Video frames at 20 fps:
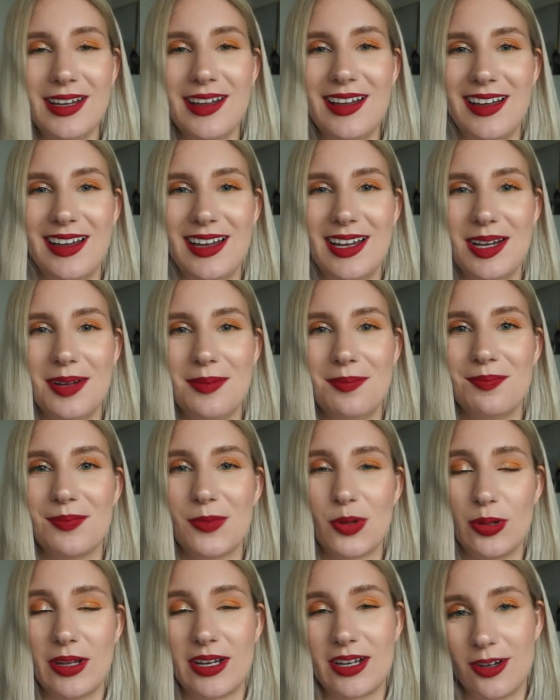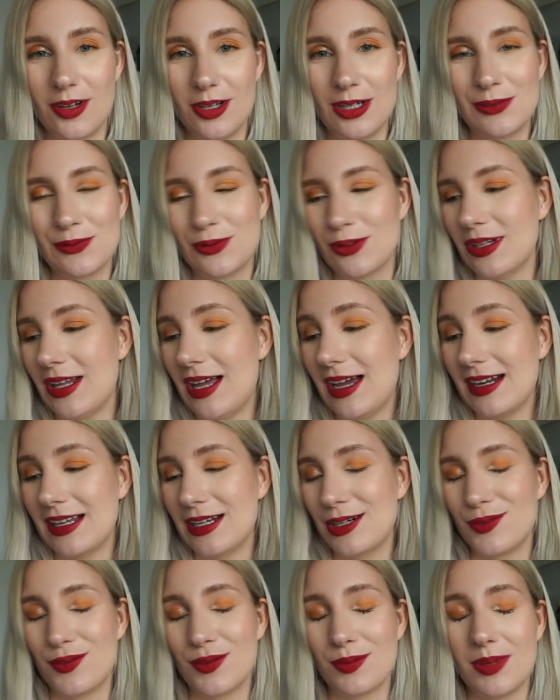or like colorful
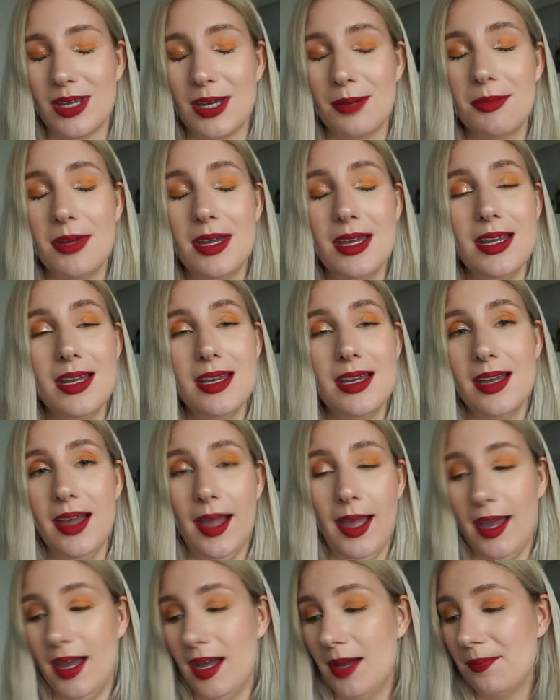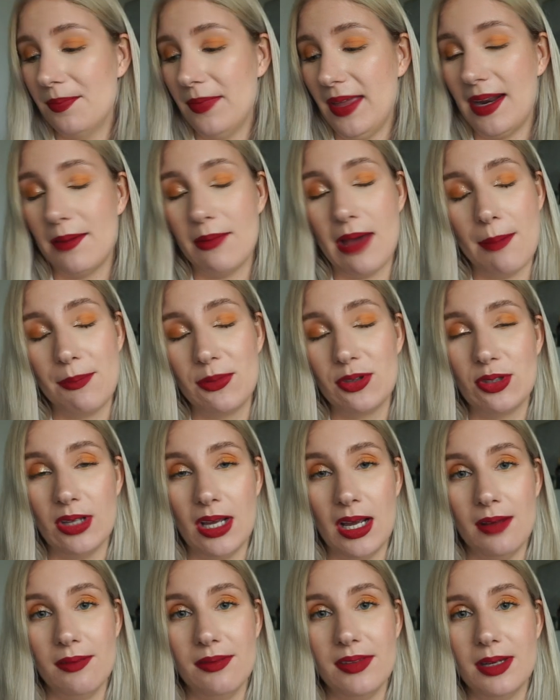eyeliner from them, and I'm happy to
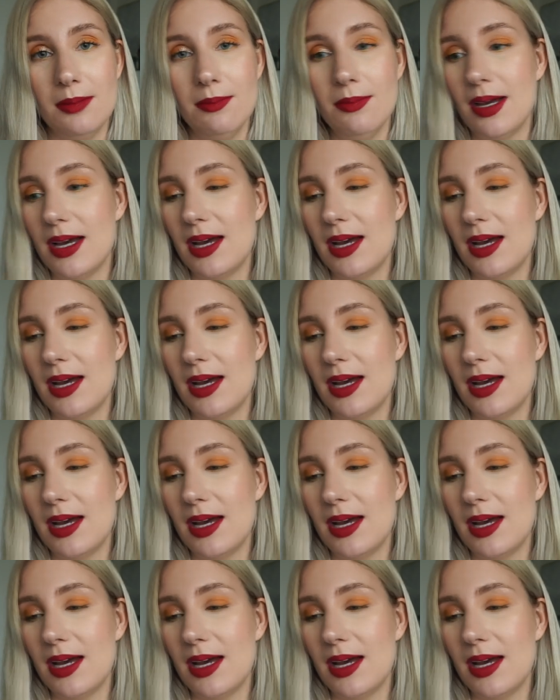have them.